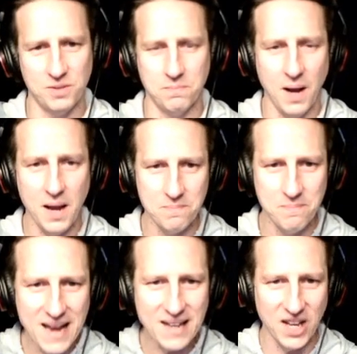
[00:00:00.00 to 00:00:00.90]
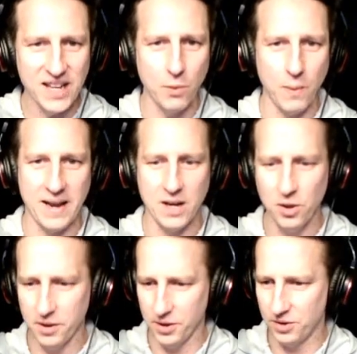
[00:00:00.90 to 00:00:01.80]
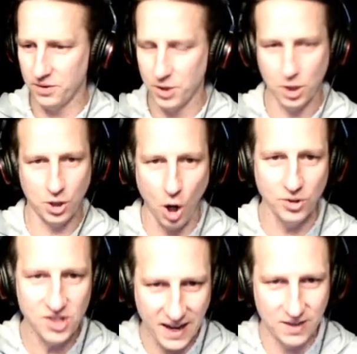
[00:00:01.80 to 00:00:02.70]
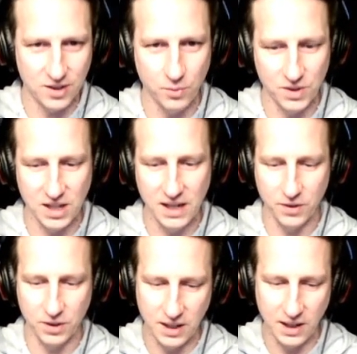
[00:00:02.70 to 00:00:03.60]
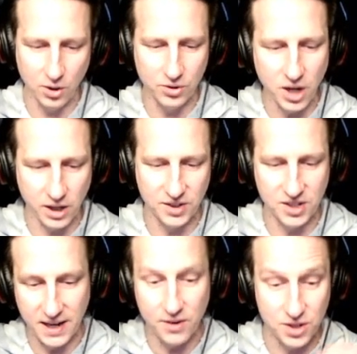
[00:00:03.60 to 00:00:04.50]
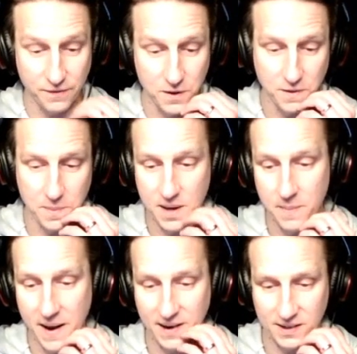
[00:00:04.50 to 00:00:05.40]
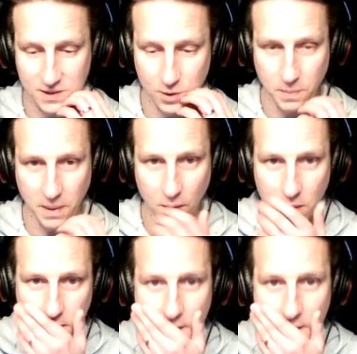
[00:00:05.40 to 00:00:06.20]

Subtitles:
my main takeaway, other than the content that was delivered, the little nuggets, and there is a few from Peter Bendix to talk about.